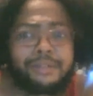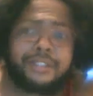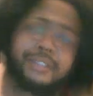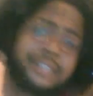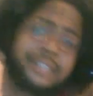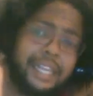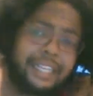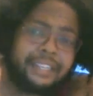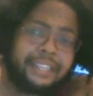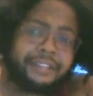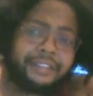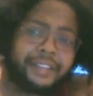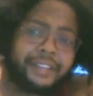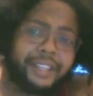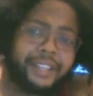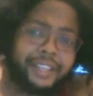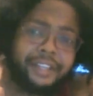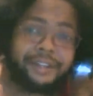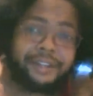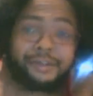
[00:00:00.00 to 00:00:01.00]
Just like the
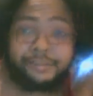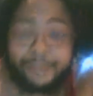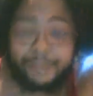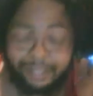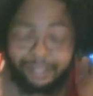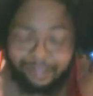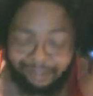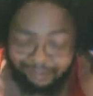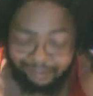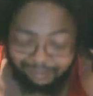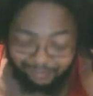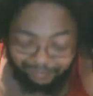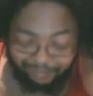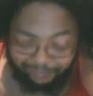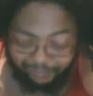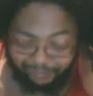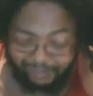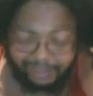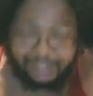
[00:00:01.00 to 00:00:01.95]
video. And